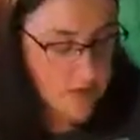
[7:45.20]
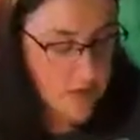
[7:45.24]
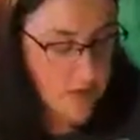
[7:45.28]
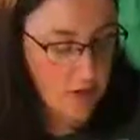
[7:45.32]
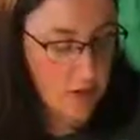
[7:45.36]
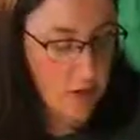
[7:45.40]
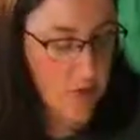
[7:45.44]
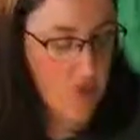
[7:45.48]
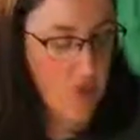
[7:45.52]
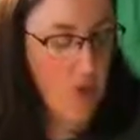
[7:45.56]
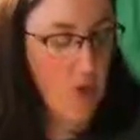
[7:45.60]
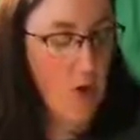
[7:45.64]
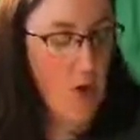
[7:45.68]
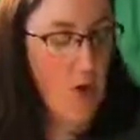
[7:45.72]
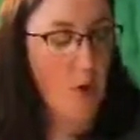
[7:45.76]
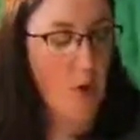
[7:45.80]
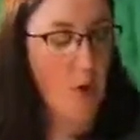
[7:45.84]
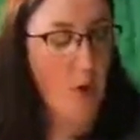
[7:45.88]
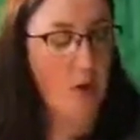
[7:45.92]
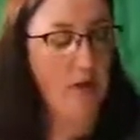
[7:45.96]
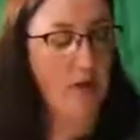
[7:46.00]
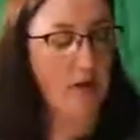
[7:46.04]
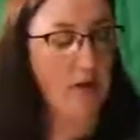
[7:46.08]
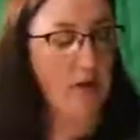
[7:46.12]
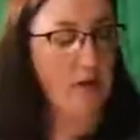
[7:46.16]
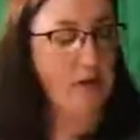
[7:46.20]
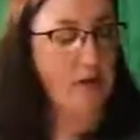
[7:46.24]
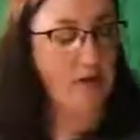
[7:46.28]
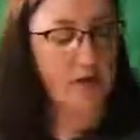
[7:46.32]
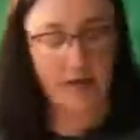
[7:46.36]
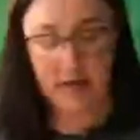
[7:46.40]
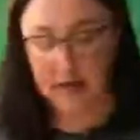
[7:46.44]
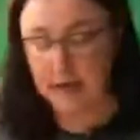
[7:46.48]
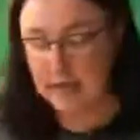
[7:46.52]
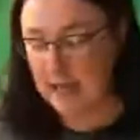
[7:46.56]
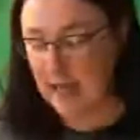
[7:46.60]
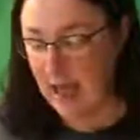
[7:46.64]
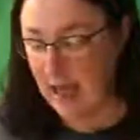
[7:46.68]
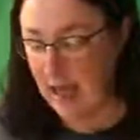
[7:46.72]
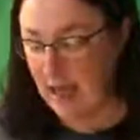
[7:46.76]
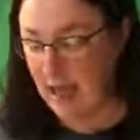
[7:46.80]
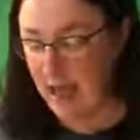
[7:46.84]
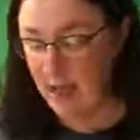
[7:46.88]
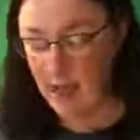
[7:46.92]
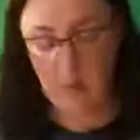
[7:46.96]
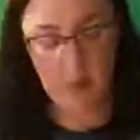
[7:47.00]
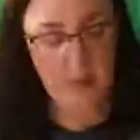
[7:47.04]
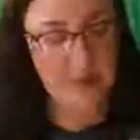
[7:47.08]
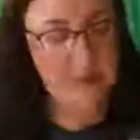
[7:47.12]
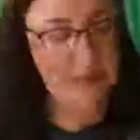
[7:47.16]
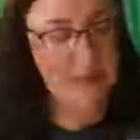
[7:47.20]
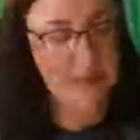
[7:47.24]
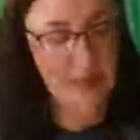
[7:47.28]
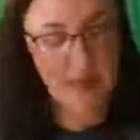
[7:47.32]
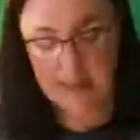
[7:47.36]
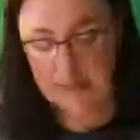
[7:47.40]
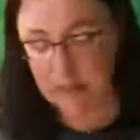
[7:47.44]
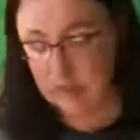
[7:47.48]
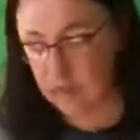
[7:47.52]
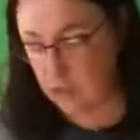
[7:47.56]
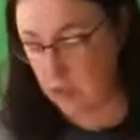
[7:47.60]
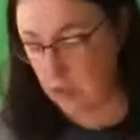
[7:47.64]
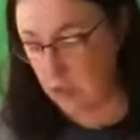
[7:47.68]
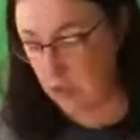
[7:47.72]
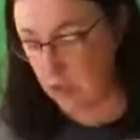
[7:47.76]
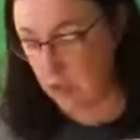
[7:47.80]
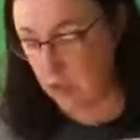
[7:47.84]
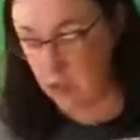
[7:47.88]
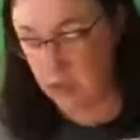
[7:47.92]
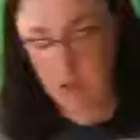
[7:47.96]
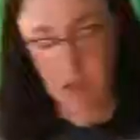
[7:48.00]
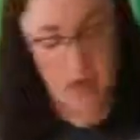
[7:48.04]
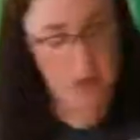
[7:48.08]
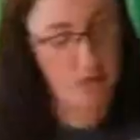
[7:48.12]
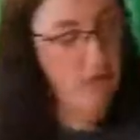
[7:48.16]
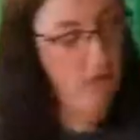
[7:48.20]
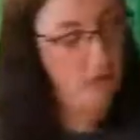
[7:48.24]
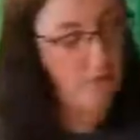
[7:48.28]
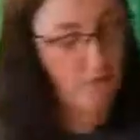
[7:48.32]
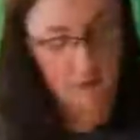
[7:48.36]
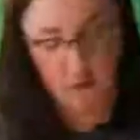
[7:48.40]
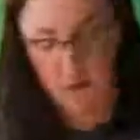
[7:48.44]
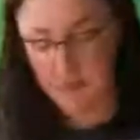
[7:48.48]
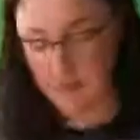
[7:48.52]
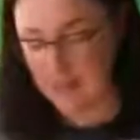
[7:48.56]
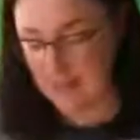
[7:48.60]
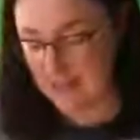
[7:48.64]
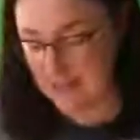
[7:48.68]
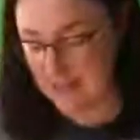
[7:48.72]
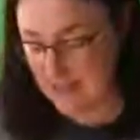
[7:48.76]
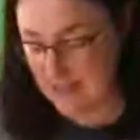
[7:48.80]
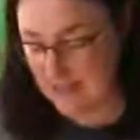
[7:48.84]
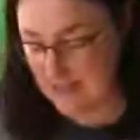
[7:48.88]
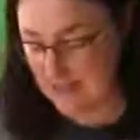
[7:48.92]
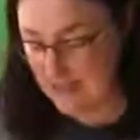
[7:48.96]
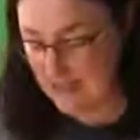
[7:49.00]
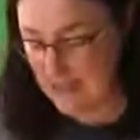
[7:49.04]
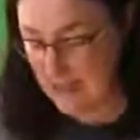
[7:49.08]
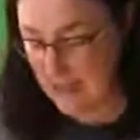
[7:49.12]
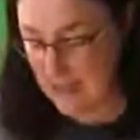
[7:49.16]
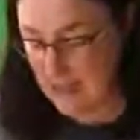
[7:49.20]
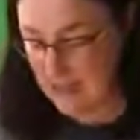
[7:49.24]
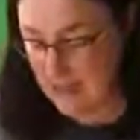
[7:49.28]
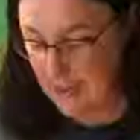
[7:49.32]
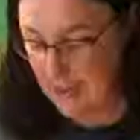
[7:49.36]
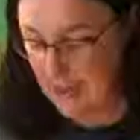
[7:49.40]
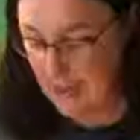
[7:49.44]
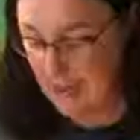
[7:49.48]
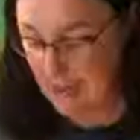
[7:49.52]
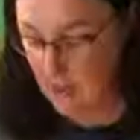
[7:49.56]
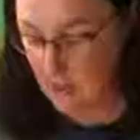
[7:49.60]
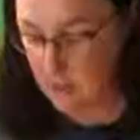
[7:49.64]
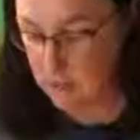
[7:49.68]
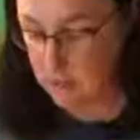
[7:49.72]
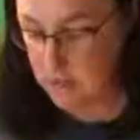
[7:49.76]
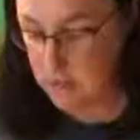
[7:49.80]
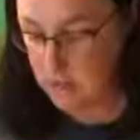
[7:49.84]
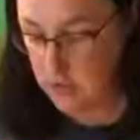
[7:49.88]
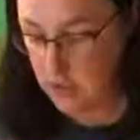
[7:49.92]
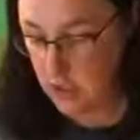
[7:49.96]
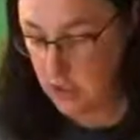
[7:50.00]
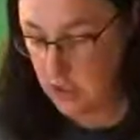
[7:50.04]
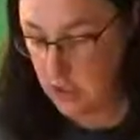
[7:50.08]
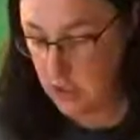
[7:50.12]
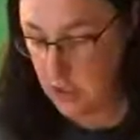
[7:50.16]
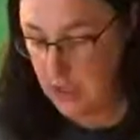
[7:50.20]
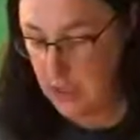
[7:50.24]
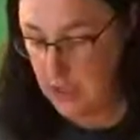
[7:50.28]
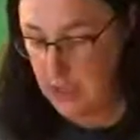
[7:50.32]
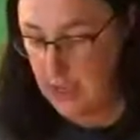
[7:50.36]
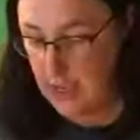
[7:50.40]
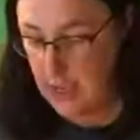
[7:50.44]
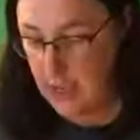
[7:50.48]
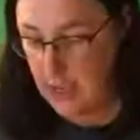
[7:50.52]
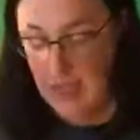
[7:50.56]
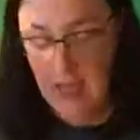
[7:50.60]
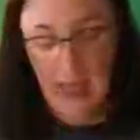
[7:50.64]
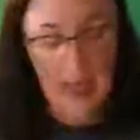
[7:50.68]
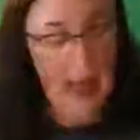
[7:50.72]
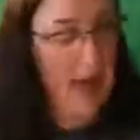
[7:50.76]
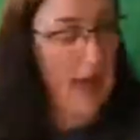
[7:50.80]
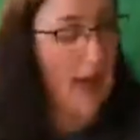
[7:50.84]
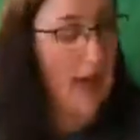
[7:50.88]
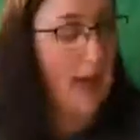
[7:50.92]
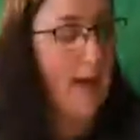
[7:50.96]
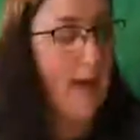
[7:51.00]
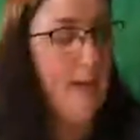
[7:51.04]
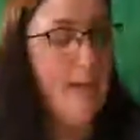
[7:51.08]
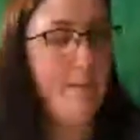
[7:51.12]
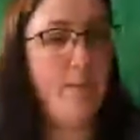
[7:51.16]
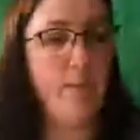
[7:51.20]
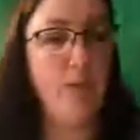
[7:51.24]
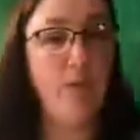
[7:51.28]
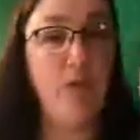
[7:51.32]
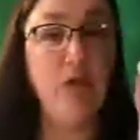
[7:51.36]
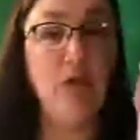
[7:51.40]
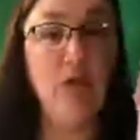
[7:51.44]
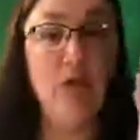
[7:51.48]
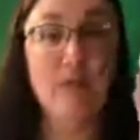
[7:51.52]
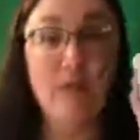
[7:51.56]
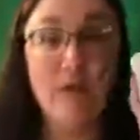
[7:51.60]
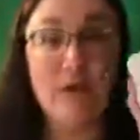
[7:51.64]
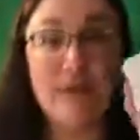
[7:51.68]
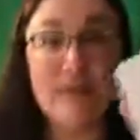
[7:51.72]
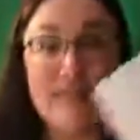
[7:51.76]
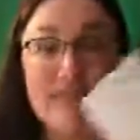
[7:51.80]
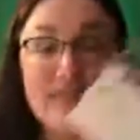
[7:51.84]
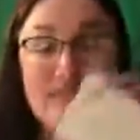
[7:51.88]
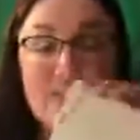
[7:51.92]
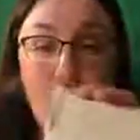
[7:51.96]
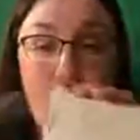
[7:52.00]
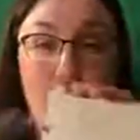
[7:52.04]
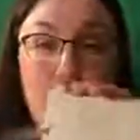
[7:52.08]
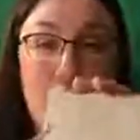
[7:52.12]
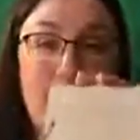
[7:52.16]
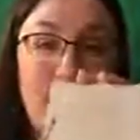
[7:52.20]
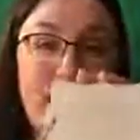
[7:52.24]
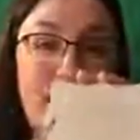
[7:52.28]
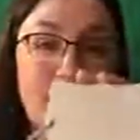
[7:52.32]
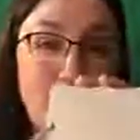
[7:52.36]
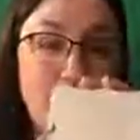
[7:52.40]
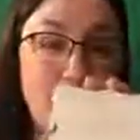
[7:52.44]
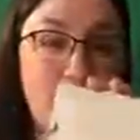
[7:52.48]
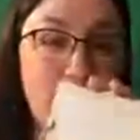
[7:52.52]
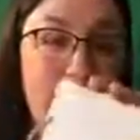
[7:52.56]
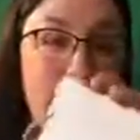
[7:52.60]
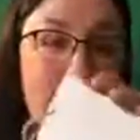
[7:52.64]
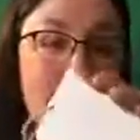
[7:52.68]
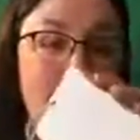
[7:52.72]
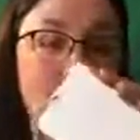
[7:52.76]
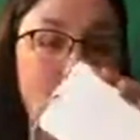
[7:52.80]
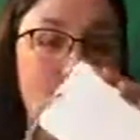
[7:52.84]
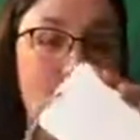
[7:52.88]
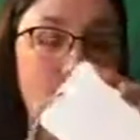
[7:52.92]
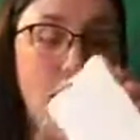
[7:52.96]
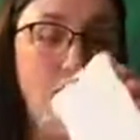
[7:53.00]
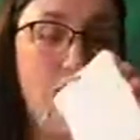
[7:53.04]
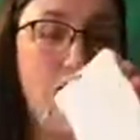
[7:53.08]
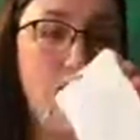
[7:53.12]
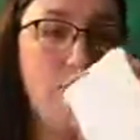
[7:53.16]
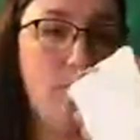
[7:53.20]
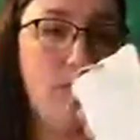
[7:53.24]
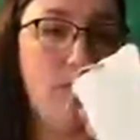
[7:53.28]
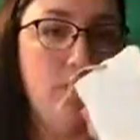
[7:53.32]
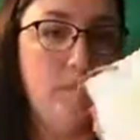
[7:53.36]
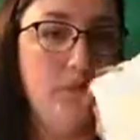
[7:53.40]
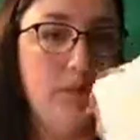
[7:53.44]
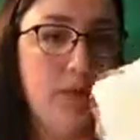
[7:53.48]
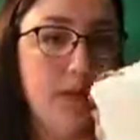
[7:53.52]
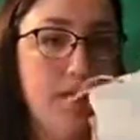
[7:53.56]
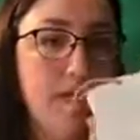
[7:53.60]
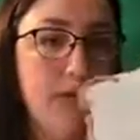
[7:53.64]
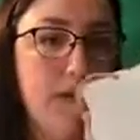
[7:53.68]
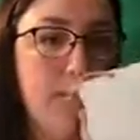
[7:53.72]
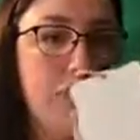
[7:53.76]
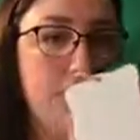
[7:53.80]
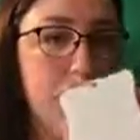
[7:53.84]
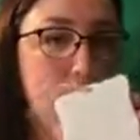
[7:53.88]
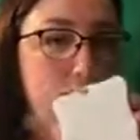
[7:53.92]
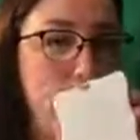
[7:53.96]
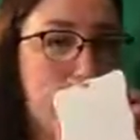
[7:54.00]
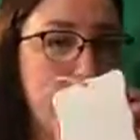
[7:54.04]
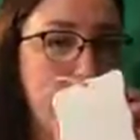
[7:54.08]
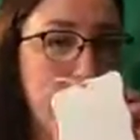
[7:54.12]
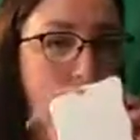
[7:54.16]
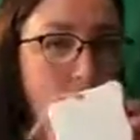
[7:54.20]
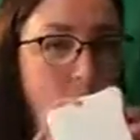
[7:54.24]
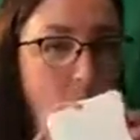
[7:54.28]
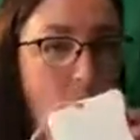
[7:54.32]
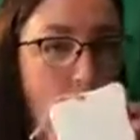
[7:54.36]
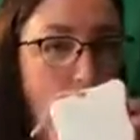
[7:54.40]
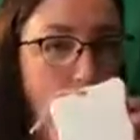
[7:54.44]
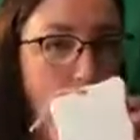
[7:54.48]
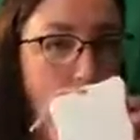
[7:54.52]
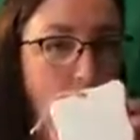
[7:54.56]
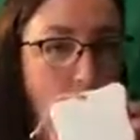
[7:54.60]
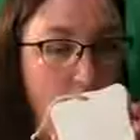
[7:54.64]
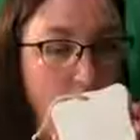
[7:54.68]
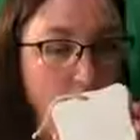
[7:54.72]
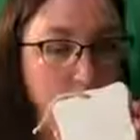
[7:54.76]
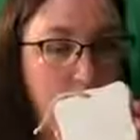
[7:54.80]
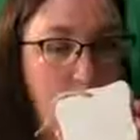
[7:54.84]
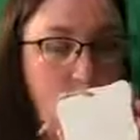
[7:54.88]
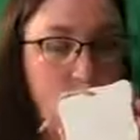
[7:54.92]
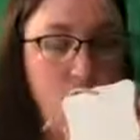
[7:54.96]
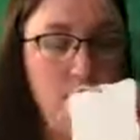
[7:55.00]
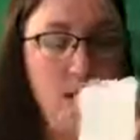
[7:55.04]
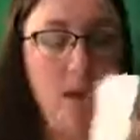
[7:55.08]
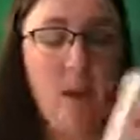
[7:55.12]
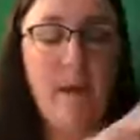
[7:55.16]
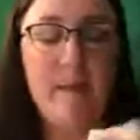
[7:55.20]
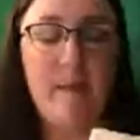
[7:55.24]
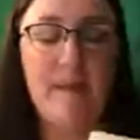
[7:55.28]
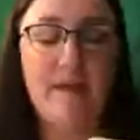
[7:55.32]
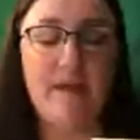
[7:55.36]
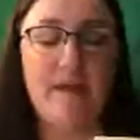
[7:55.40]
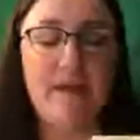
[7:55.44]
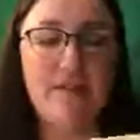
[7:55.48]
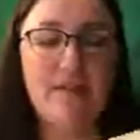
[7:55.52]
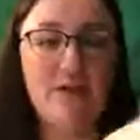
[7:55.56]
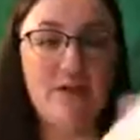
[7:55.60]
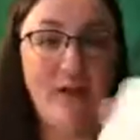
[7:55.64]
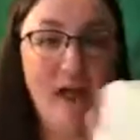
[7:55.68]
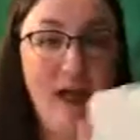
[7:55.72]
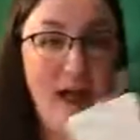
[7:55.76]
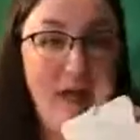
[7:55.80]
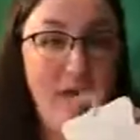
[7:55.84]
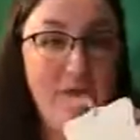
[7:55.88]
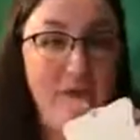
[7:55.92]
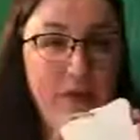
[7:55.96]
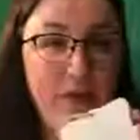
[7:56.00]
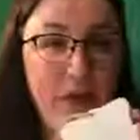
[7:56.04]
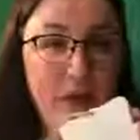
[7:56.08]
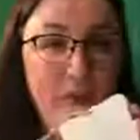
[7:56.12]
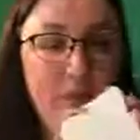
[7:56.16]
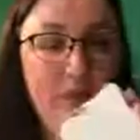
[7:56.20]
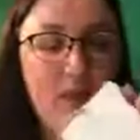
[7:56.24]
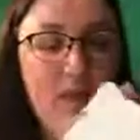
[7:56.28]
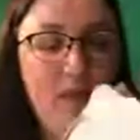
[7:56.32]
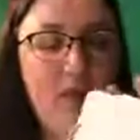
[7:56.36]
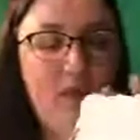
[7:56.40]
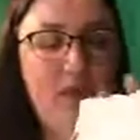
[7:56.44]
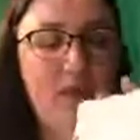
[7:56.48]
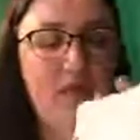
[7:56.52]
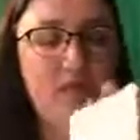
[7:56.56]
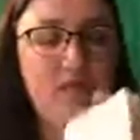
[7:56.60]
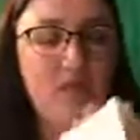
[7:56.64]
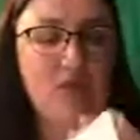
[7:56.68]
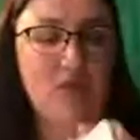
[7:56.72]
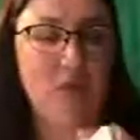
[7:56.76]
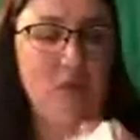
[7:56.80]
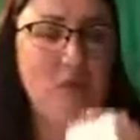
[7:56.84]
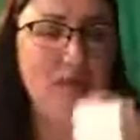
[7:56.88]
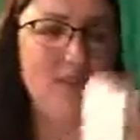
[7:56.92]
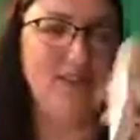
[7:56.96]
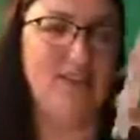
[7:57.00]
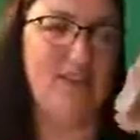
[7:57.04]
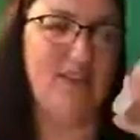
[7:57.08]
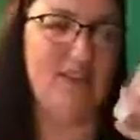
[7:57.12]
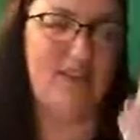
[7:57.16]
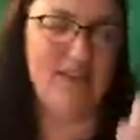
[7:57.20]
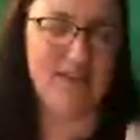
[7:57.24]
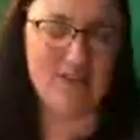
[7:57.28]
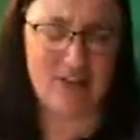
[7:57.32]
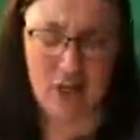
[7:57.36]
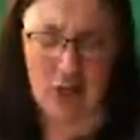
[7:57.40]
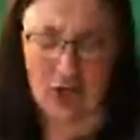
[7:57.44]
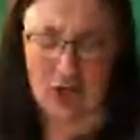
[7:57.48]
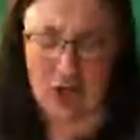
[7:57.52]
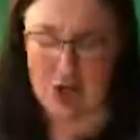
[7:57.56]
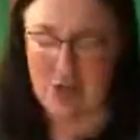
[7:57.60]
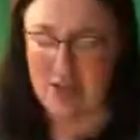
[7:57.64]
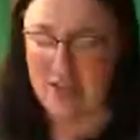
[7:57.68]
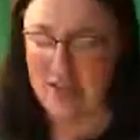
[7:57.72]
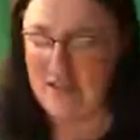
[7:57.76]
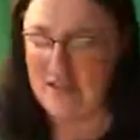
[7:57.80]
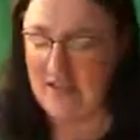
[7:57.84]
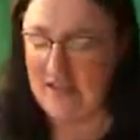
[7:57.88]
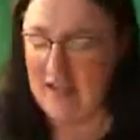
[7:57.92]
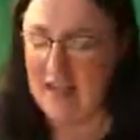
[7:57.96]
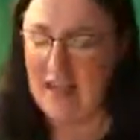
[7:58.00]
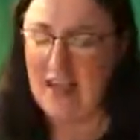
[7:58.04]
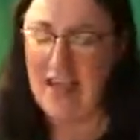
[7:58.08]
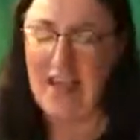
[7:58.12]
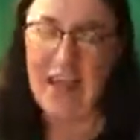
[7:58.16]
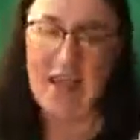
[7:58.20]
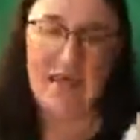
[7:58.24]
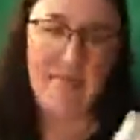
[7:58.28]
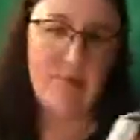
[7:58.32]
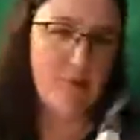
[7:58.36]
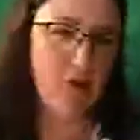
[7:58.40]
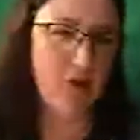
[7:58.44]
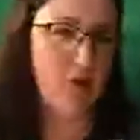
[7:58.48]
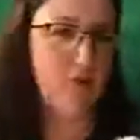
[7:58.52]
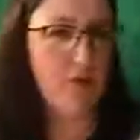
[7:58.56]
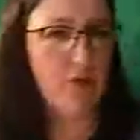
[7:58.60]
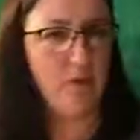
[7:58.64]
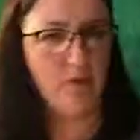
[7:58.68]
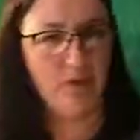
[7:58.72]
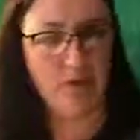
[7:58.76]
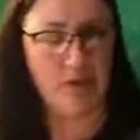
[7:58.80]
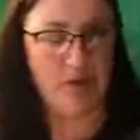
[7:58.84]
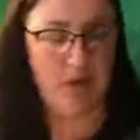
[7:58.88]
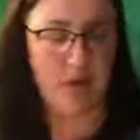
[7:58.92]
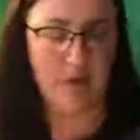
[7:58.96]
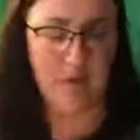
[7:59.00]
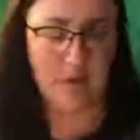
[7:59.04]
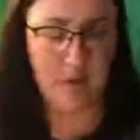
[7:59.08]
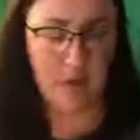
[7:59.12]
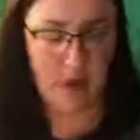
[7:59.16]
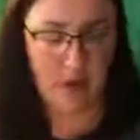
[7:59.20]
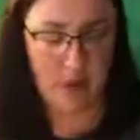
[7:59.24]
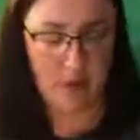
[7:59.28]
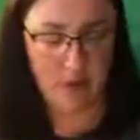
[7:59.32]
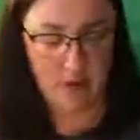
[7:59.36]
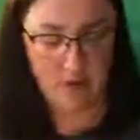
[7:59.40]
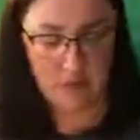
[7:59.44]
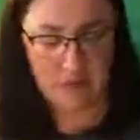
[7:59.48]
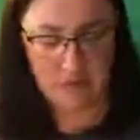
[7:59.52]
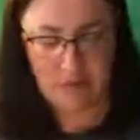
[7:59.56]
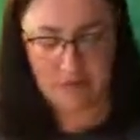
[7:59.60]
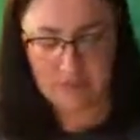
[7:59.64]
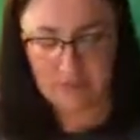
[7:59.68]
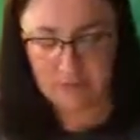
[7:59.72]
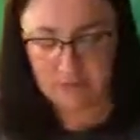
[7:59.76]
So what we're going to do here is, I always like to work from the inside out. When you first get started, it's great to start on a really, really small project, because you'll have the ability to twist it and turn it and move it whichever way works